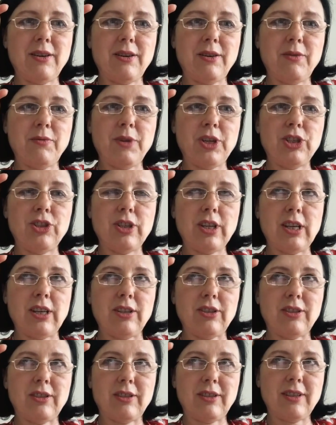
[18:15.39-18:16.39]
which
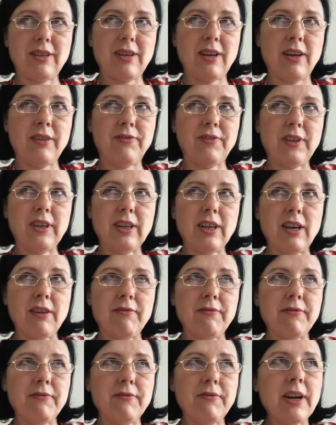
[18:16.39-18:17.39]
is, I think,
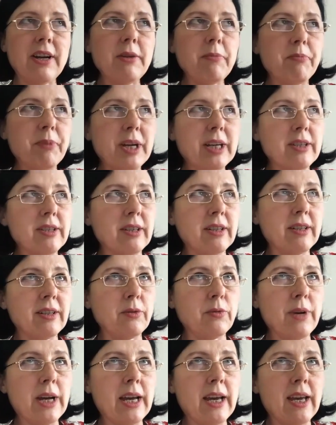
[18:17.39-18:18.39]
a very
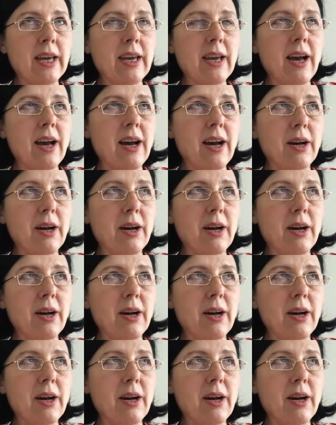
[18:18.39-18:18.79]
practical way